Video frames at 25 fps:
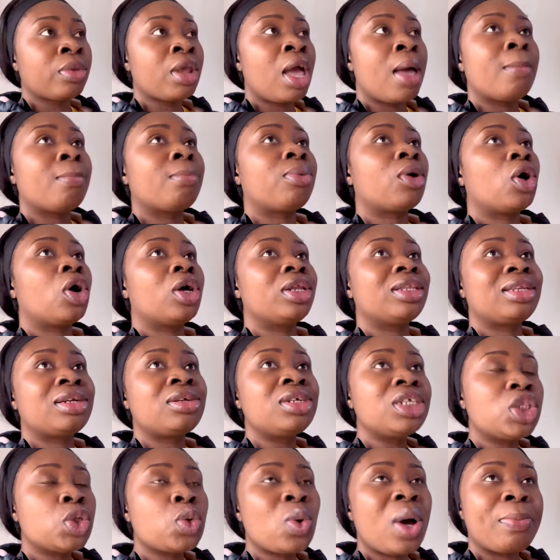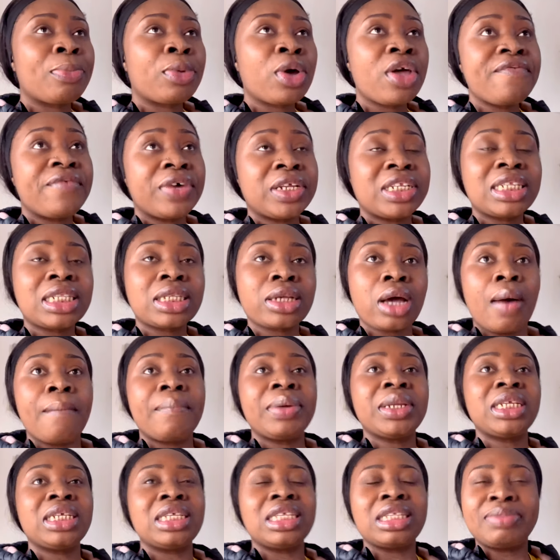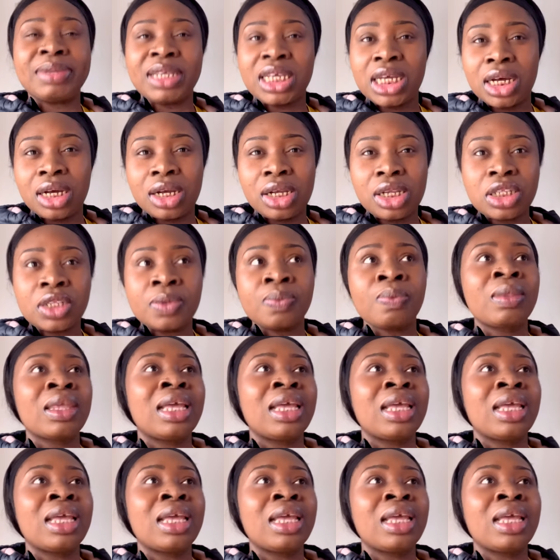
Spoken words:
But the reason why I'm going for this company is because